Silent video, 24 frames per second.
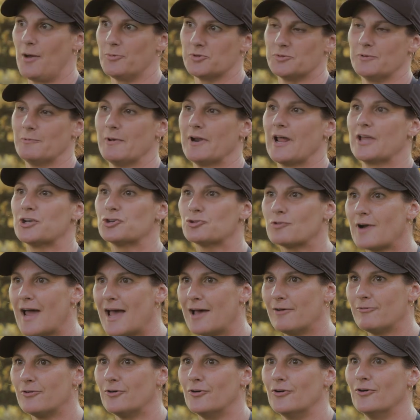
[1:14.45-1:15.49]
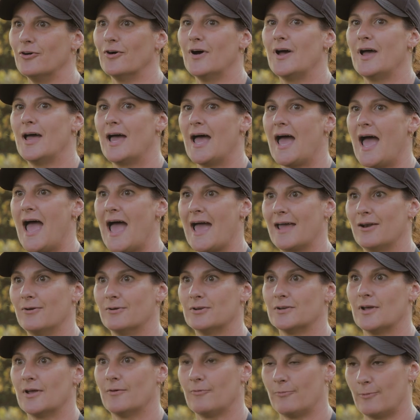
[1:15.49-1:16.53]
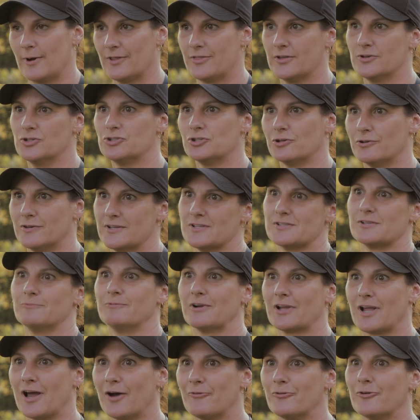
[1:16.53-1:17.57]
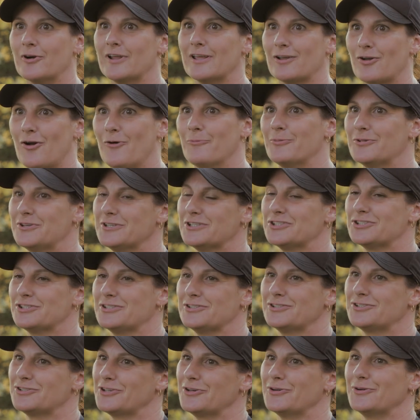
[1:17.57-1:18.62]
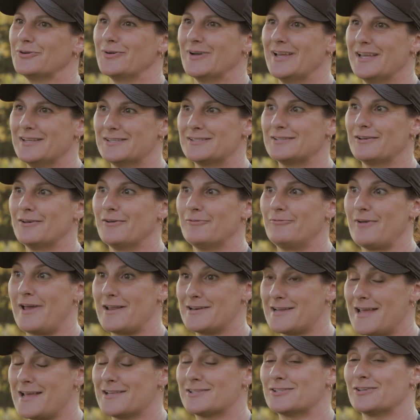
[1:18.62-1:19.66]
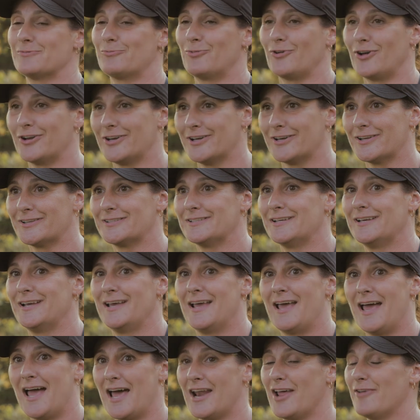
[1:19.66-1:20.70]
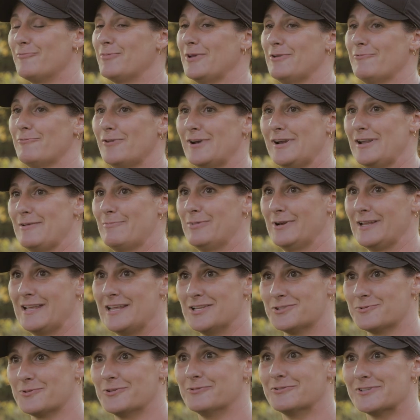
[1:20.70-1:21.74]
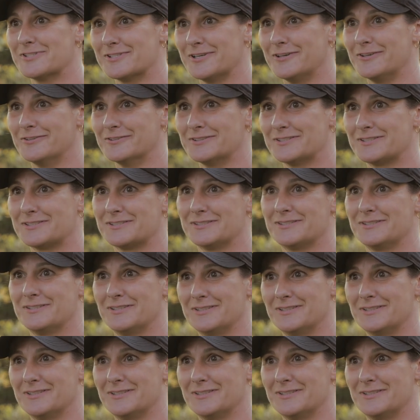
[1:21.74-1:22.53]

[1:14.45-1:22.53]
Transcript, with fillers: helps me when I travel and with endurance and recovery and competition. So it's a fantastic product, and I've been really pleased with the results.